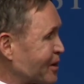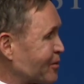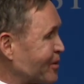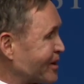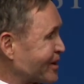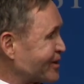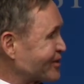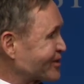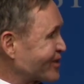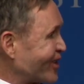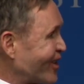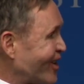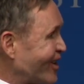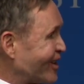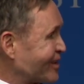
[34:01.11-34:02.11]
by what he
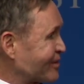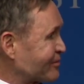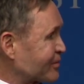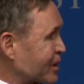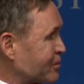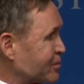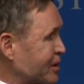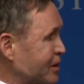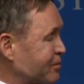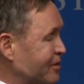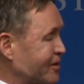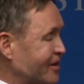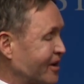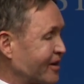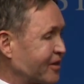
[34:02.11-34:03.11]
saw in
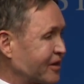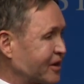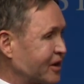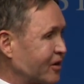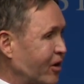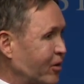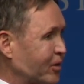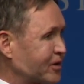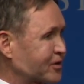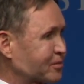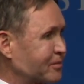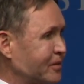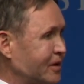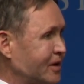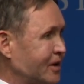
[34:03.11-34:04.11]
people, and I think he always
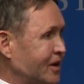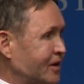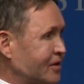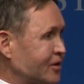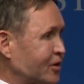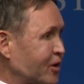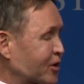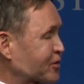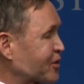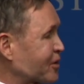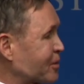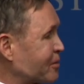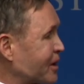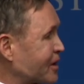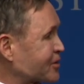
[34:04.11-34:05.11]
looked for
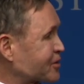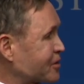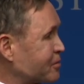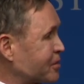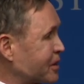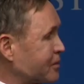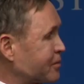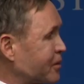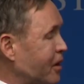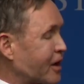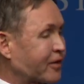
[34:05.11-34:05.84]
the best in people.